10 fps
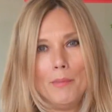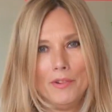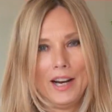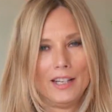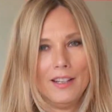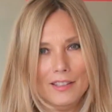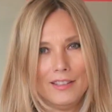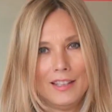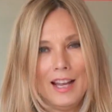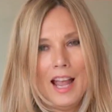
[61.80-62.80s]

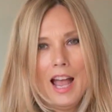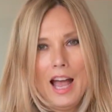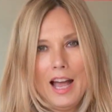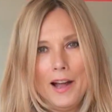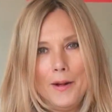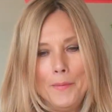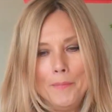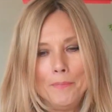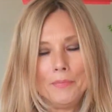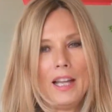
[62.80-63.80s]
miraculous.
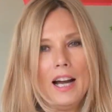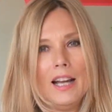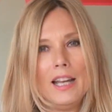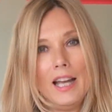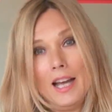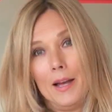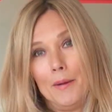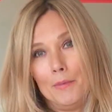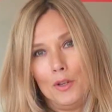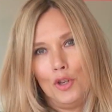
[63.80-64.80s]
I
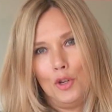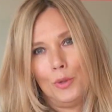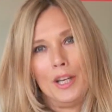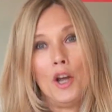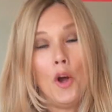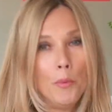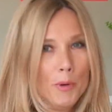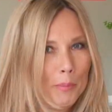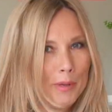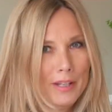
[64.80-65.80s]
am using
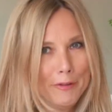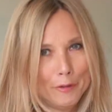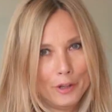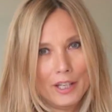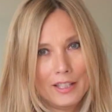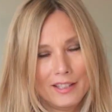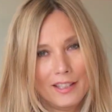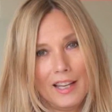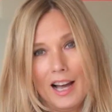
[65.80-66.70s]
homeopathy for it.